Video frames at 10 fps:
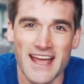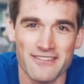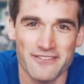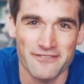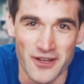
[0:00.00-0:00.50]

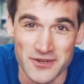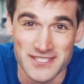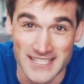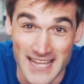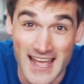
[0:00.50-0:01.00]
have it
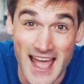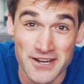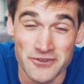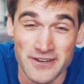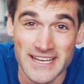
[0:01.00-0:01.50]
folks, the
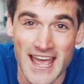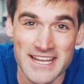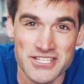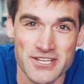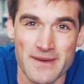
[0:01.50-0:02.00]
Edelrid
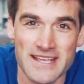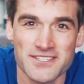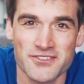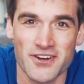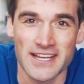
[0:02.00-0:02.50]
HMS
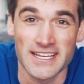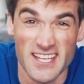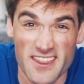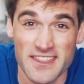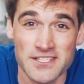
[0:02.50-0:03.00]
Strike,
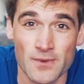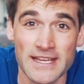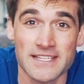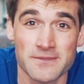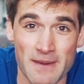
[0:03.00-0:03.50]
this
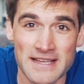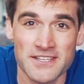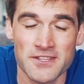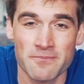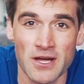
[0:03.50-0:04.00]
week's
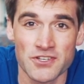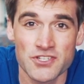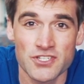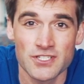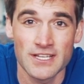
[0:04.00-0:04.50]
best of the bunch.
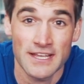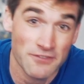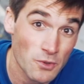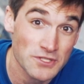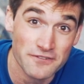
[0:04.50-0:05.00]

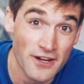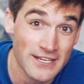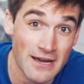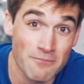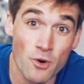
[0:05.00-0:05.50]
If you want to
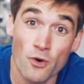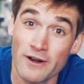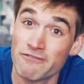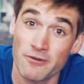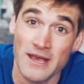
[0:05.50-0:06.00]
find out more
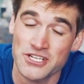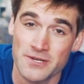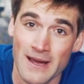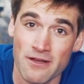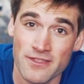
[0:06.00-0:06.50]

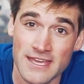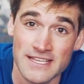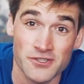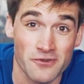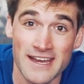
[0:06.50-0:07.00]
information about
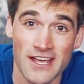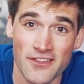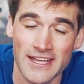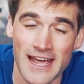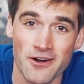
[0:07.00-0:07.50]
this or any
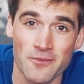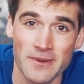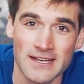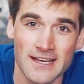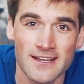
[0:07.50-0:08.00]
other
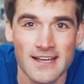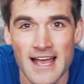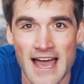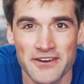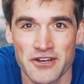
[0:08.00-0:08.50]
carabiner,
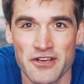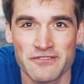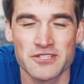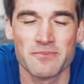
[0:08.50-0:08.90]
head on over to